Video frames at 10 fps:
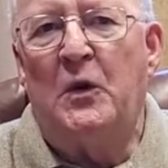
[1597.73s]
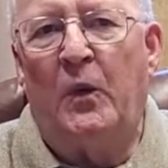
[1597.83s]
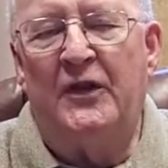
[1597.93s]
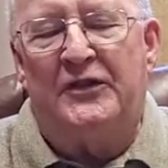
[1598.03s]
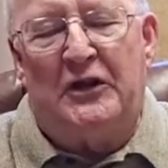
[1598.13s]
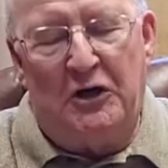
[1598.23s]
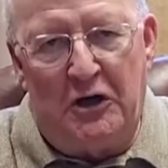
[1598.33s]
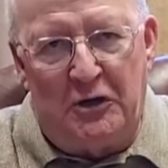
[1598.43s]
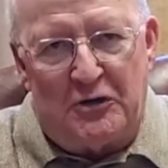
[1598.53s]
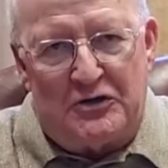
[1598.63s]
what the
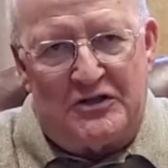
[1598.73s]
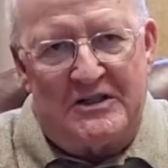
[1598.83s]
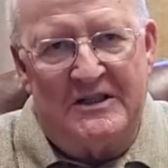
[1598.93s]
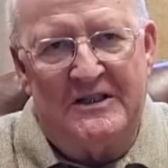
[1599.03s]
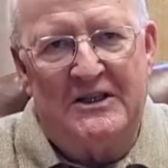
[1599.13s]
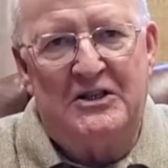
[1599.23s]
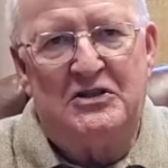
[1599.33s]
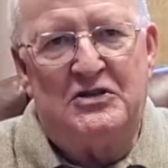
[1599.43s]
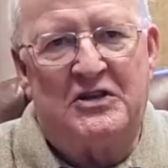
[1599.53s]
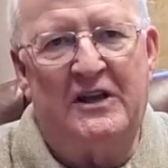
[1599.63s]
host
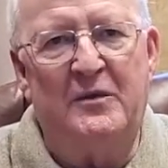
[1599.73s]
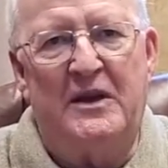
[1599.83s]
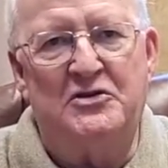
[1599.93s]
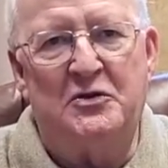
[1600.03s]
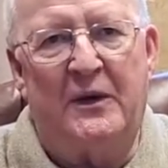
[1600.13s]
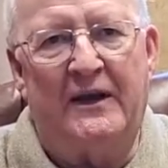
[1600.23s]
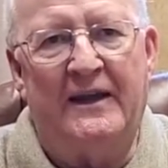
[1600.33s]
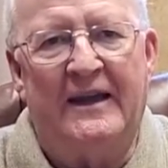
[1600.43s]
should have been doing.